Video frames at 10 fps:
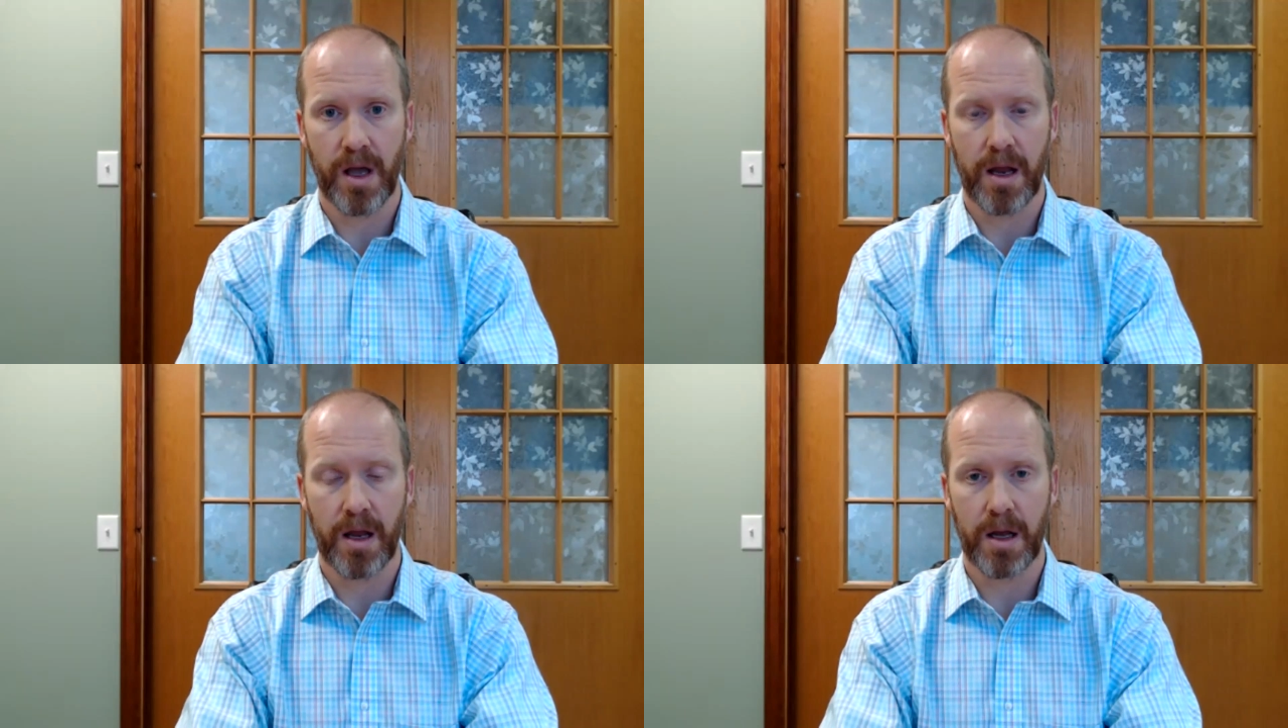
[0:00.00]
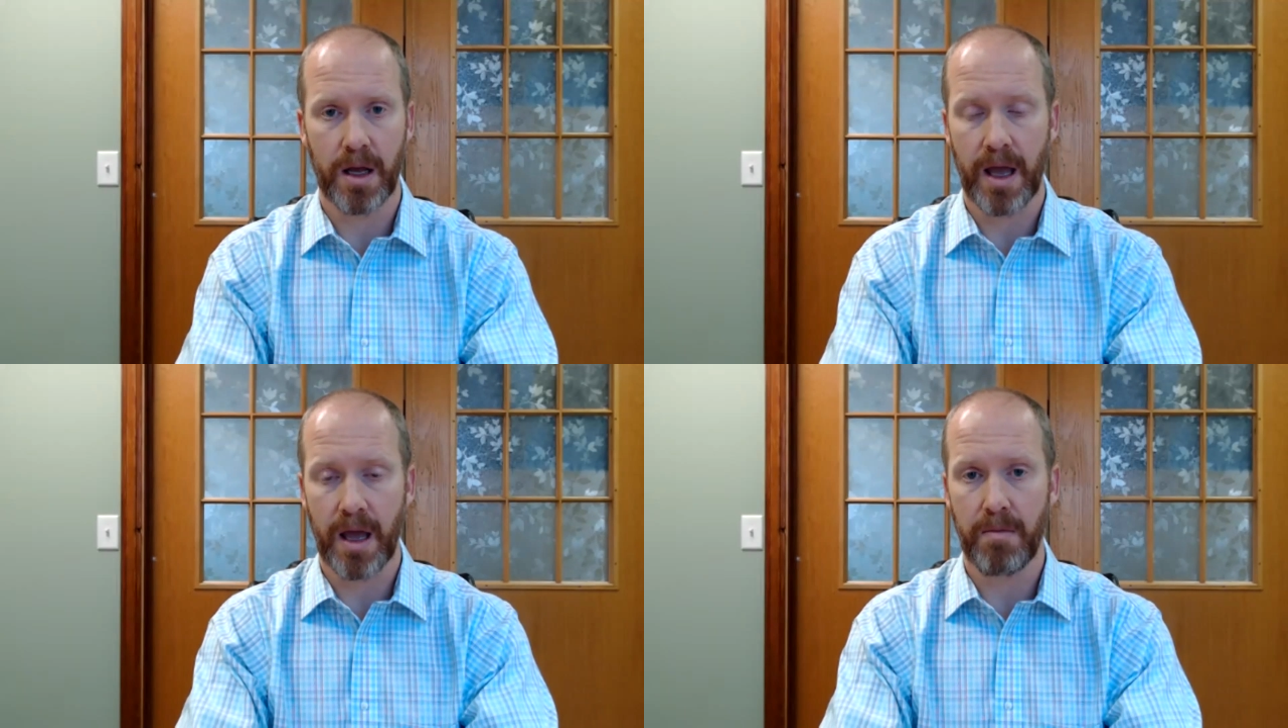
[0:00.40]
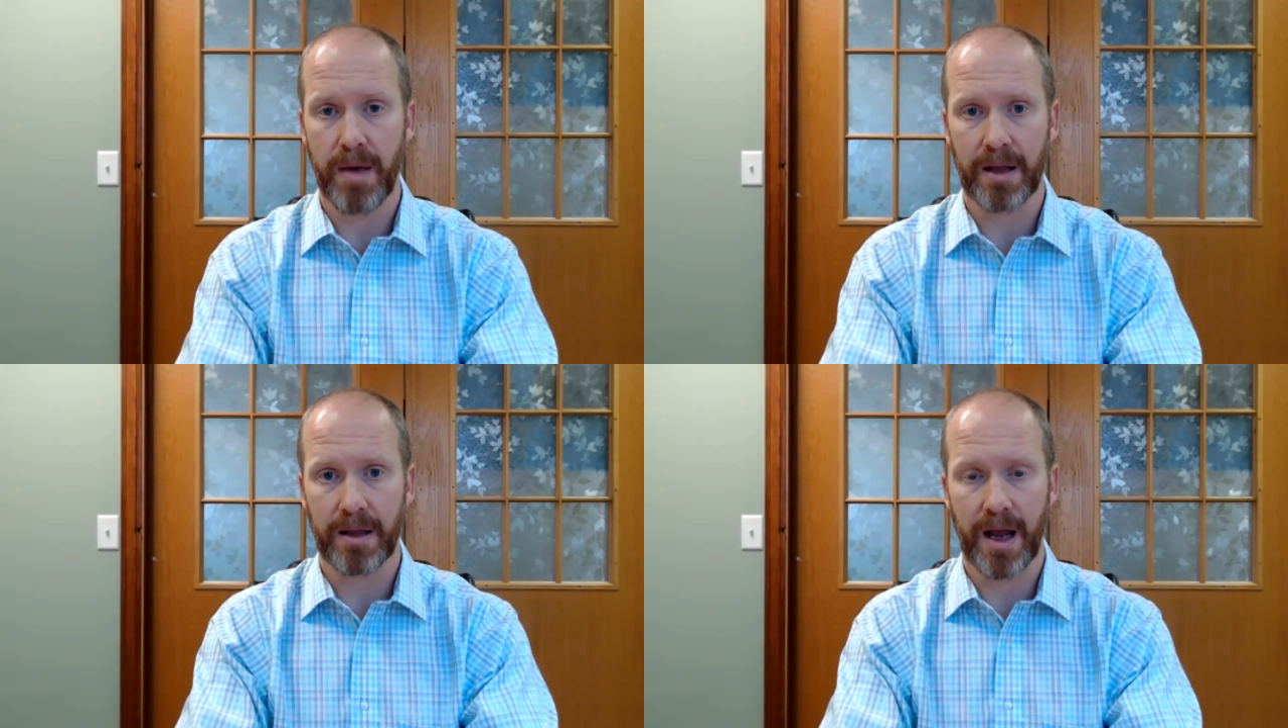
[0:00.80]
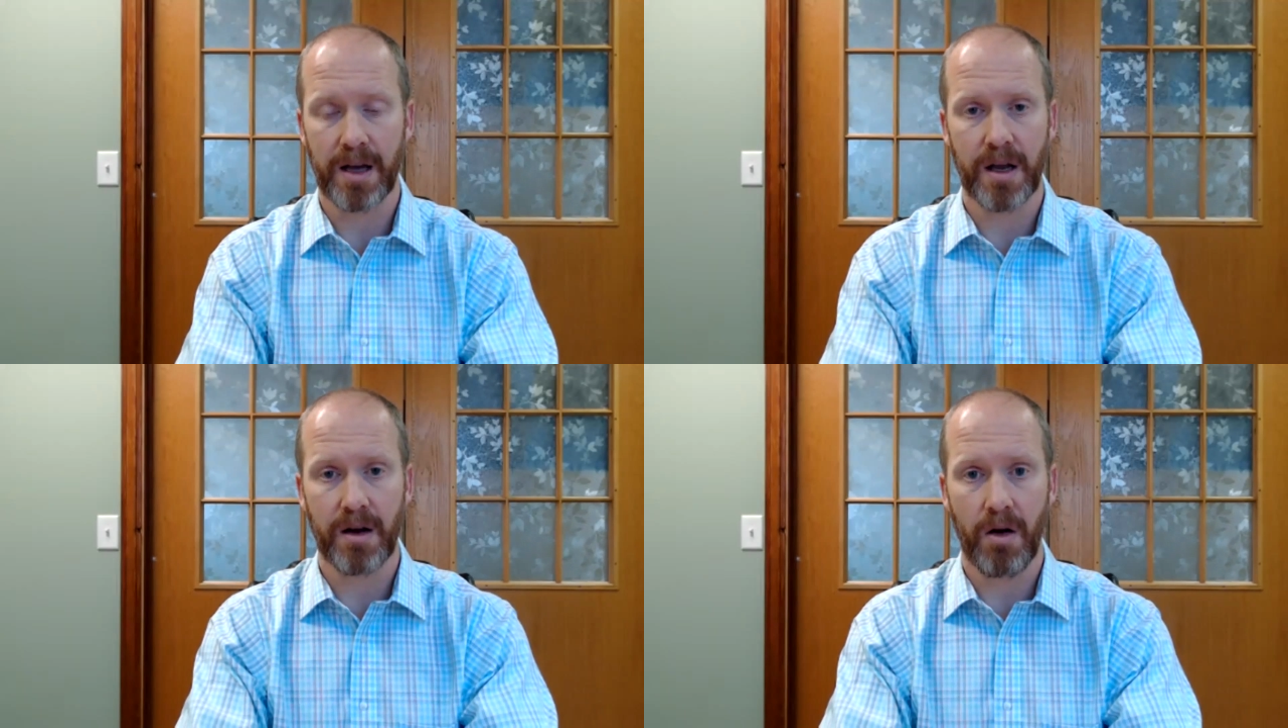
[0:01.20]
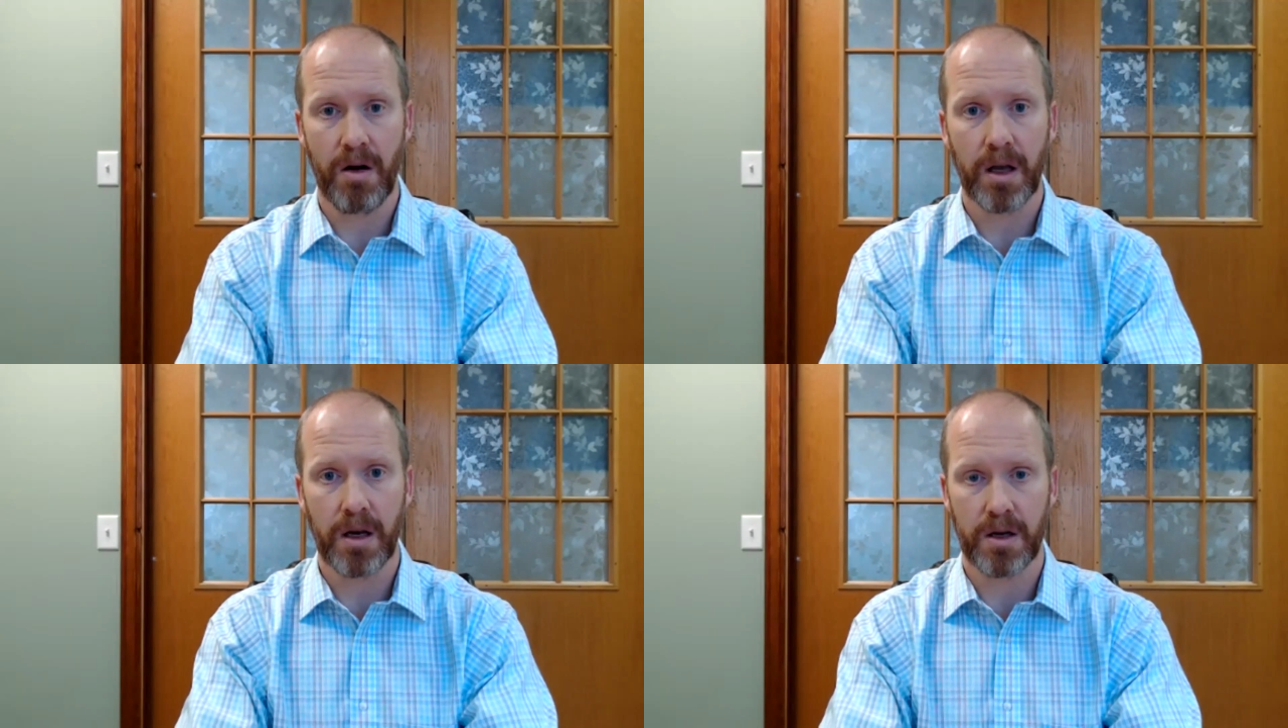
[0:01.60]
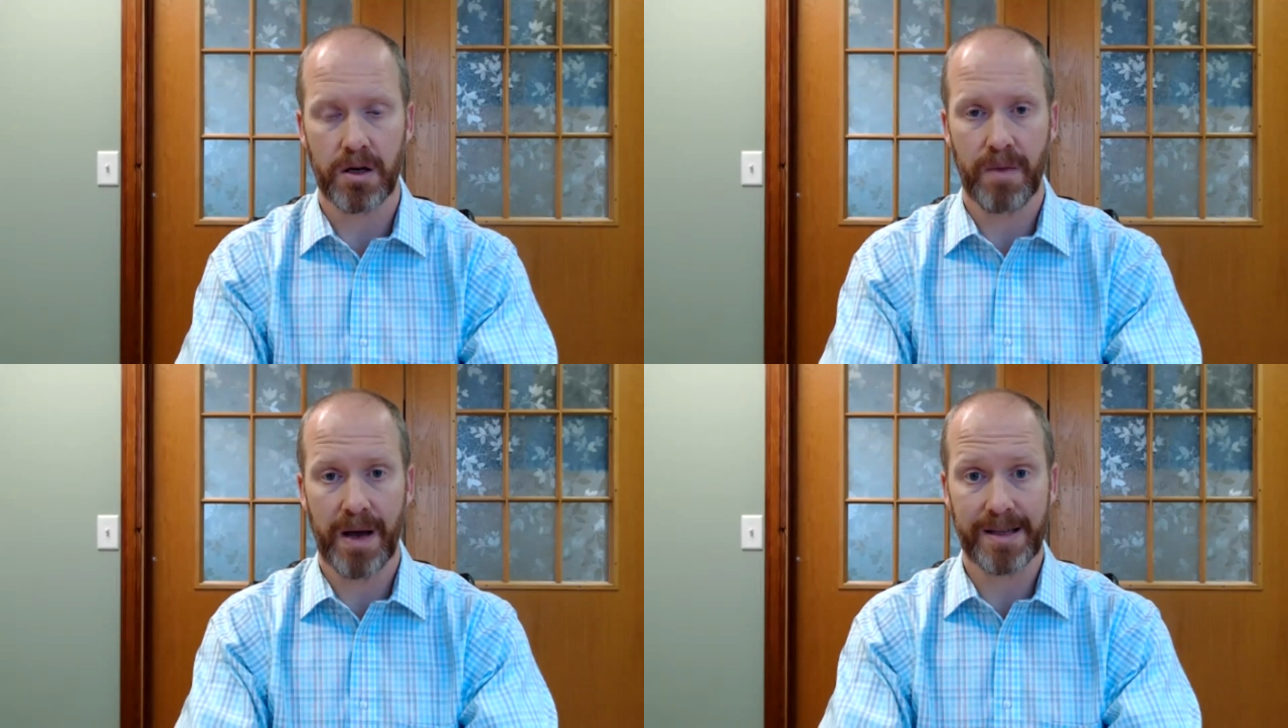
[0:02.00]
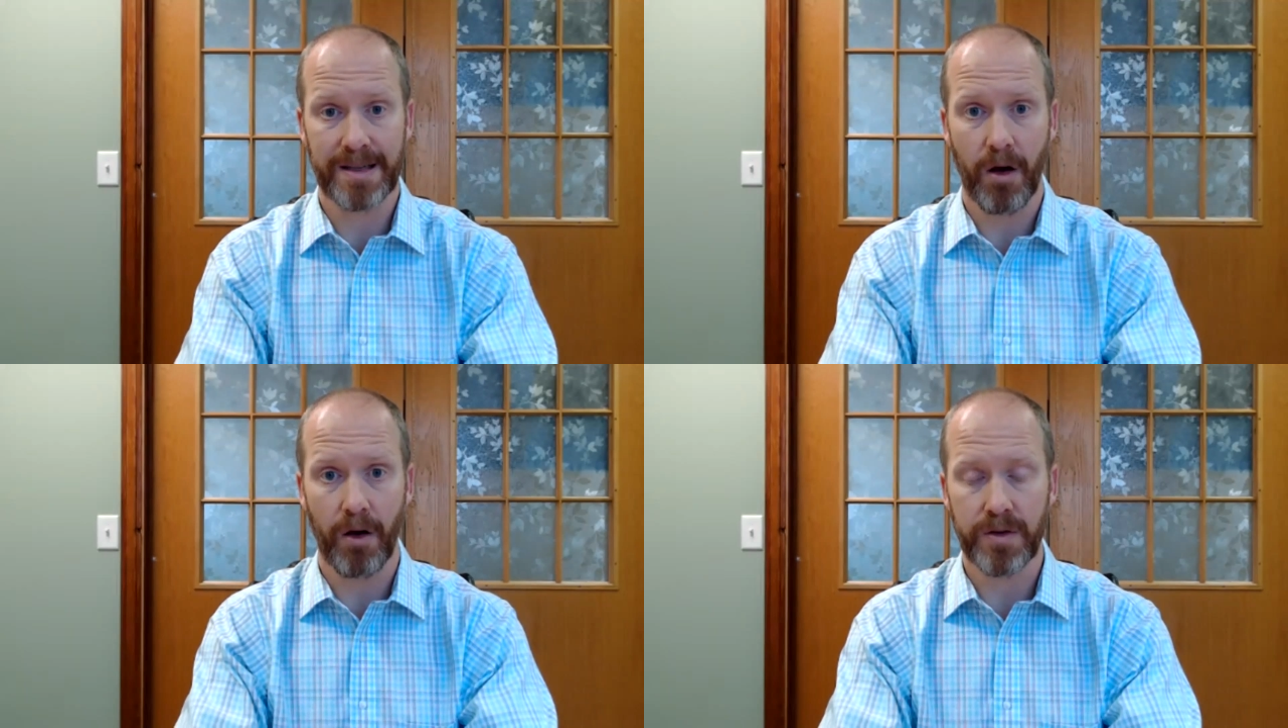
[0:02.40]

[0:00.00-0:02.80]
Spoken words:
and it came back that I actually had a heart condition myself.